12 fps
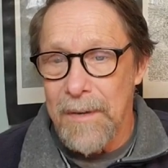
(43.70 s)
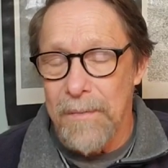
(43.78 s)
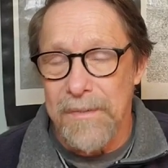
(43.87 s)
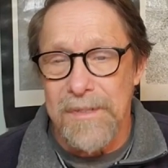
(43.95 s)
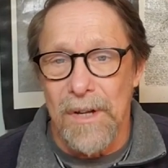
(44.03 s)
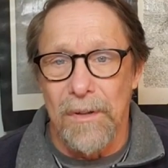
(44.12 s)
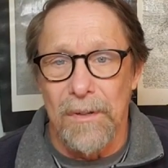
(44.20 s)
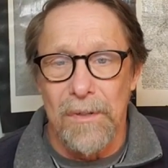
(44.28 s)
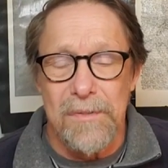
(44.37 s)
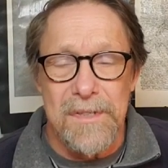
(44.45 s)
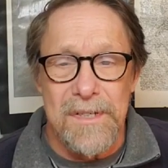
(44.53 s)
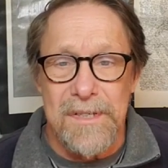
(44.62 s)
If salt
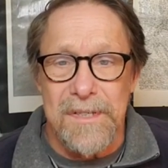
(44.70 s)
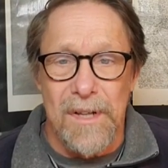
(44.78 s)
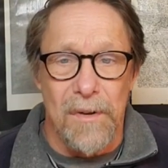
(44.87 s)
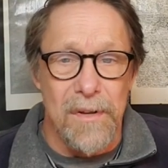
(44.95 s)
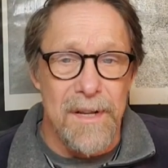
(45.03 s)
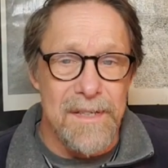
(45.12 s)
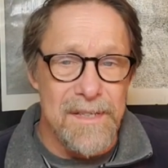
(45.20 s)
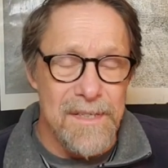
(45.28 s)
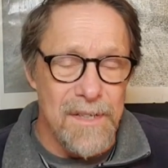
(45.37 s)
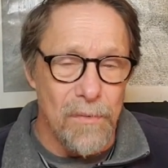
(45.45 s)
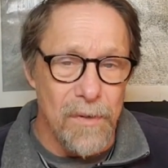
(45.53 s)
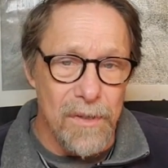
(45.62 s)
loses its saltiness; it's
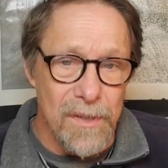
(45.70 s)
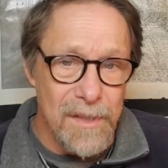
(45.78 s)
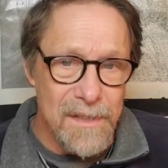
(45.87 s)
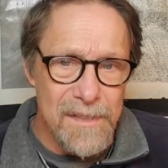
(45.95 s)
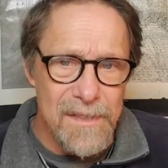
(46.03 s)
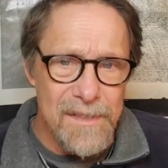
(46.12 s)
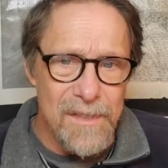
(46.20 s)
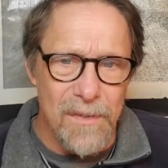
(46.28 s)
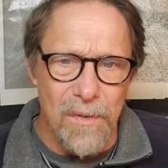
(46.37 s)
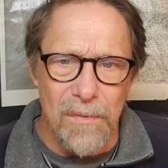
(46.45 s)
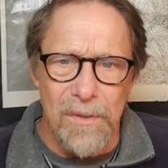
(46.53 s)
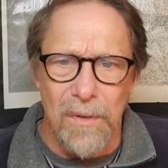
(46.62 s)
no good. So
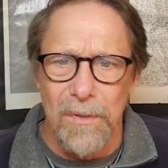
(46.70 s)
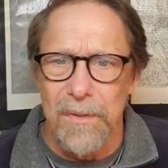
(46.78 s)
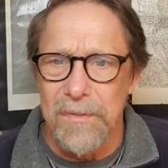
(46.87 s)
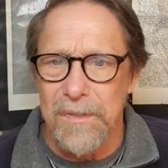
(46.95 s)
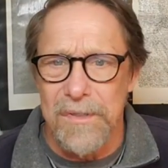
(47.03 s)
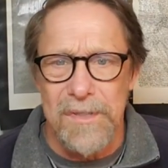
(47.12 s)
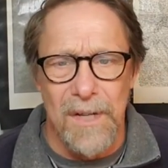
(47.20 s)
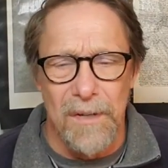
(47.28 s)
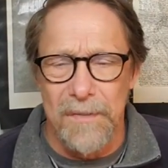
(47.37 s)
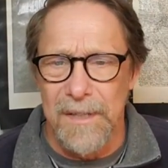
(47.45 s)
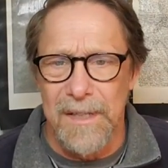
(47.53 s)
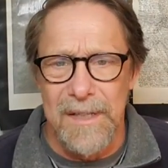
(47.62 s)
don't don't lose your
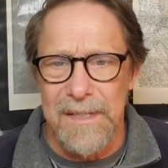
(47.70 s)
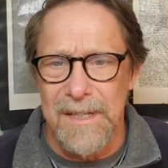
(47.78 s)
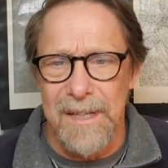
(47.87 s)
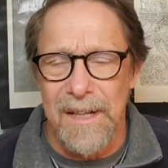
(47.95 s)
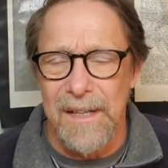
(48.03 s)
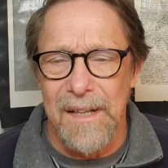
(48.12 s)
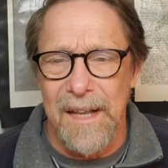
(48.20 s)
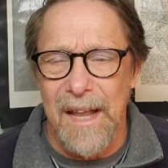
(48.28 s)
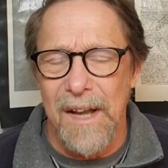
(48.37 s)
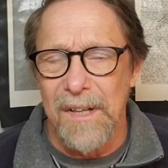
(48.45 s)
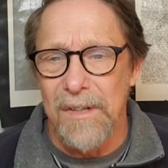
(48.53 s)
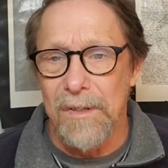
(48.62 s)
saltiness. And and
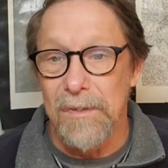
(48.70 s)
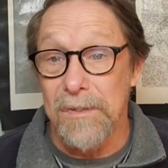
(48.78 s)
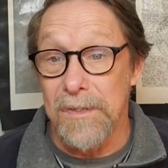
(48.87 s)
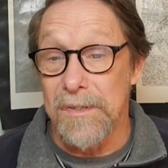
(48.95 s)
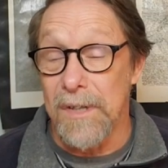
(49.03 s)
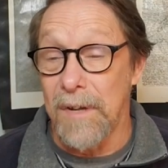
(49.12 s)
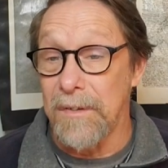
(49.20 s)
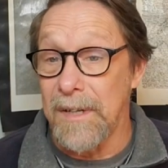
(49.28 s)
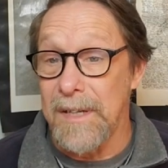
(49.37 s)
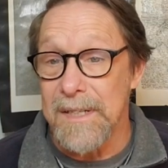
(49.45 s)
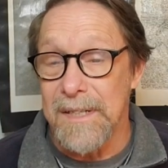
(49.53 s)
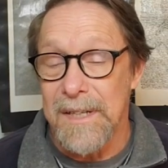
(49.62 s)
how do you lose your
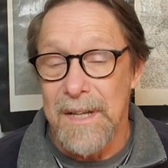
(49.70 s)
saltiness?